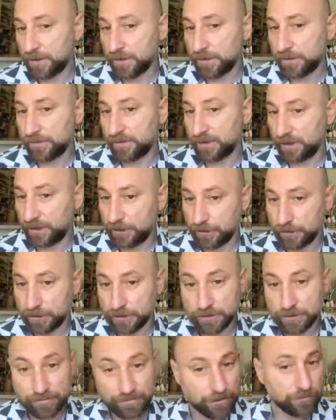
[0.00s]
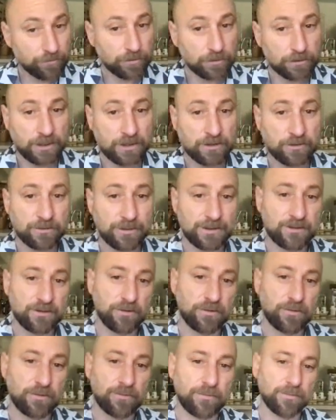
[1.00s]
Depressed mothers encourage
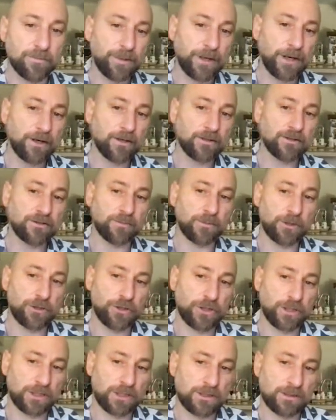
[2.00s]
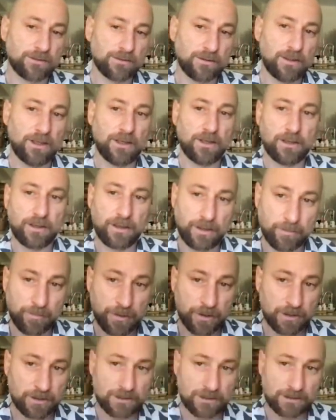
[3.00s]
fearfulness, right? So parents'
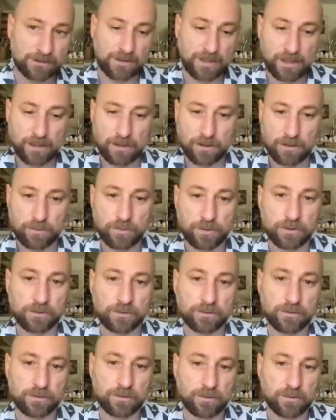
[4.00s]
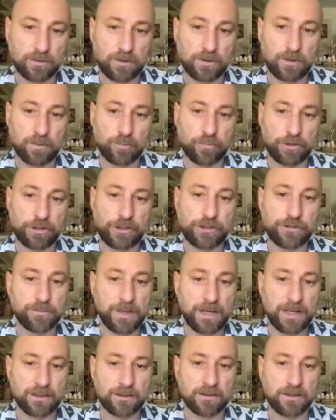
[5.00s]
emotions and parenting style will
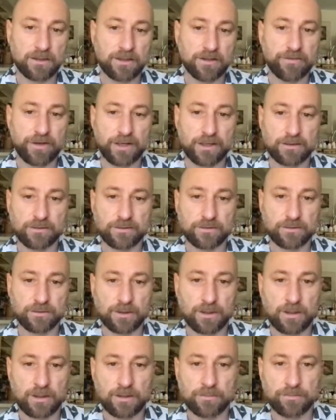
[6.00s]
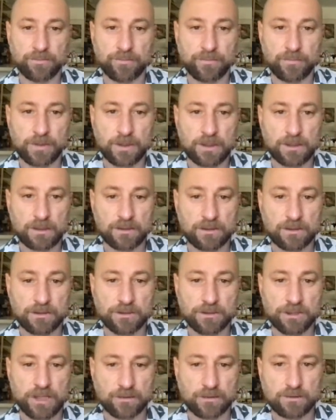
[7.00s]
pretty dramatically affect
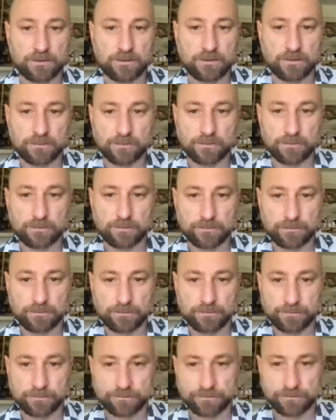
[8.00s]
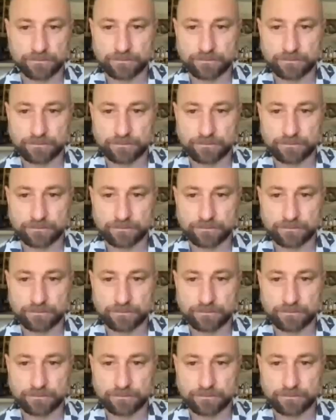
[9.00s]
the child's.